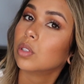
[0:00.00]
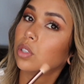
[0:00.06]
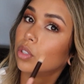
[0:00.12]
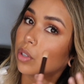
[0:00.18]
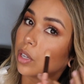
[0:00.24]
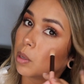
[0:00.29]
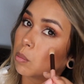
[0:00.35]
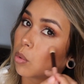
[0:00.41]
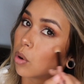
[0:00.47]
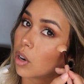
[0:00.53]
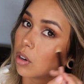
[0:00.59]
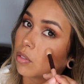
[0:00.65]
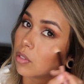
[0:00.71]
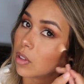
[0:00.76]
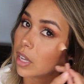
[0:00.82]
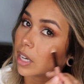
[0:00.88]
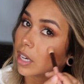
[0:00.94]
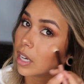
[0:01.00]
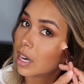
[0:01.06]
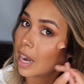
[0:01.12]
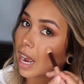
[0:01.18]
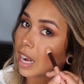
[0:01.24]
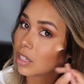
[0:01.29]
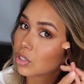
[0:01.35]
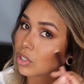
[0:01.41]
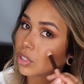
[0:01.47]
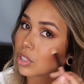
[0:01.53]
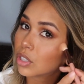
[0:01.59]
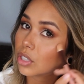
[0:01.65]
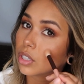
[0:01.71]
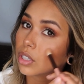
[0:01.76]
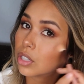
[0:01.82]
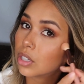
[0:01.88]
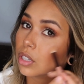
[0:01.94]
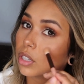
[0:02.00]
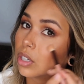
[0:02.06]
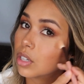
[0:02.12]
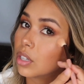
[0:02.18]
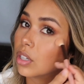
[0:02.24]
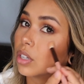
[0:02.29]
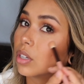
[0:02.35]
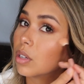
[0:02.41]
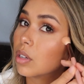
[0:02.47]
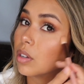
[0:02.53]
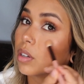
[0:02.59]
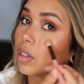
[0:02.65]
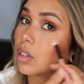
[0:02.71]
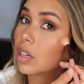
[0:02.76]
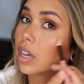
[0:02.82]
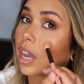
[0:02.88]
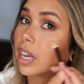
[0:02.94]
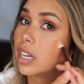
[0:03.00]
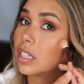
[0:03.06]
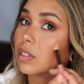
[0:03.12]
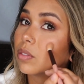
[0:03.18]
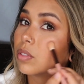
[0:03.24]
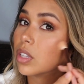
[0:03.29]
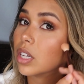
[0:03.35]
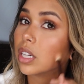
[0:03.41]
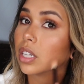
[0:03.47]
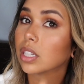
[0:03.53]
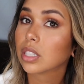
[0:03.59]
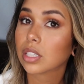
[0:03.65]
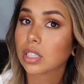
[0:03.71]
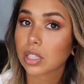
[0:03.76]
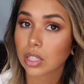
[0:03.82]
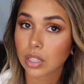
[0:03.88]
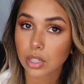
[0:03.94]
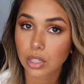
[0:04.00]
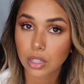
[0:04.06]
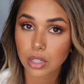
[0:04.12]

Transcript: doing more of like natural kind of looks.